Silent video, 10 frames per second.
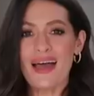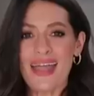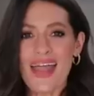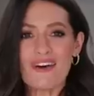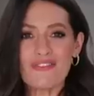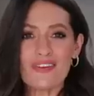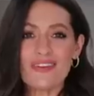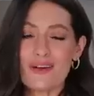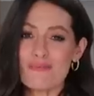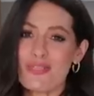Okay,
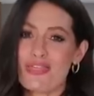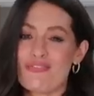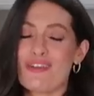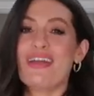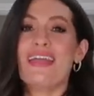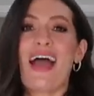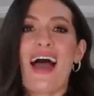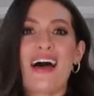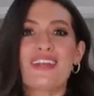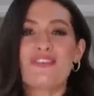outfit number three,
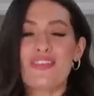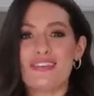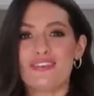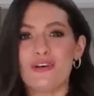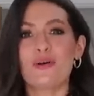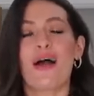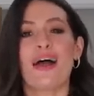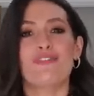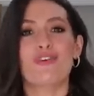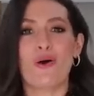and for this look I
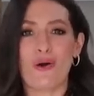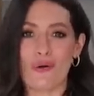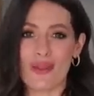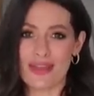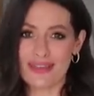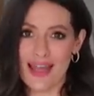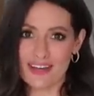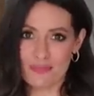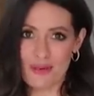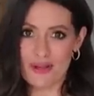have got on a
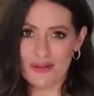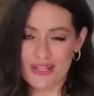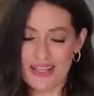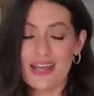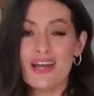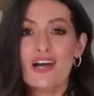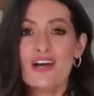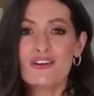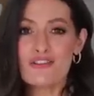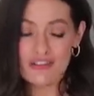cashmere hoodie,
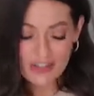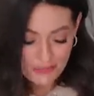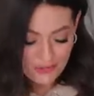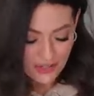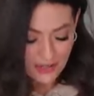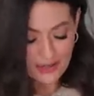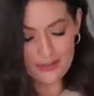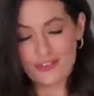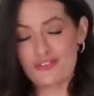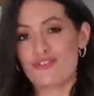cream
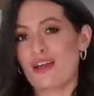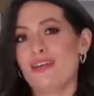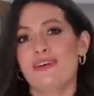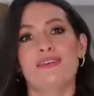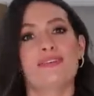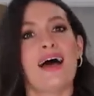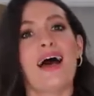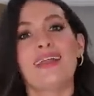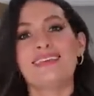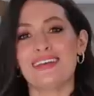jeans, trainers
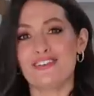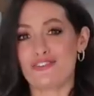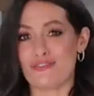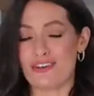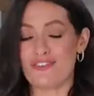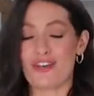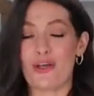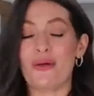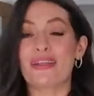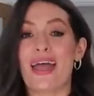and a trench
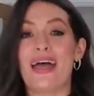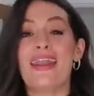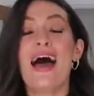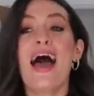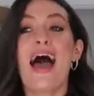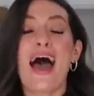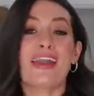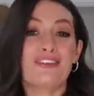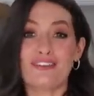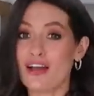coat again.
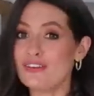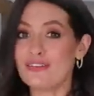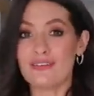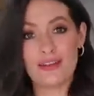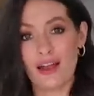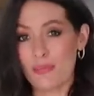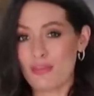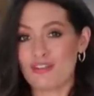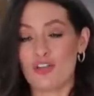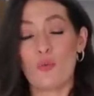And I decided to style up
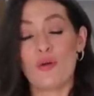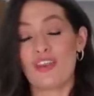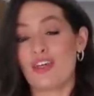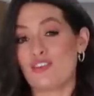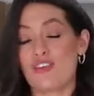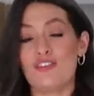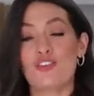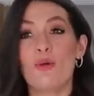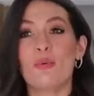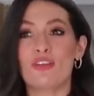this look with another trench
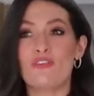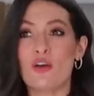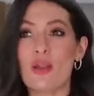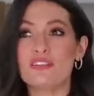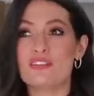coat because I feel like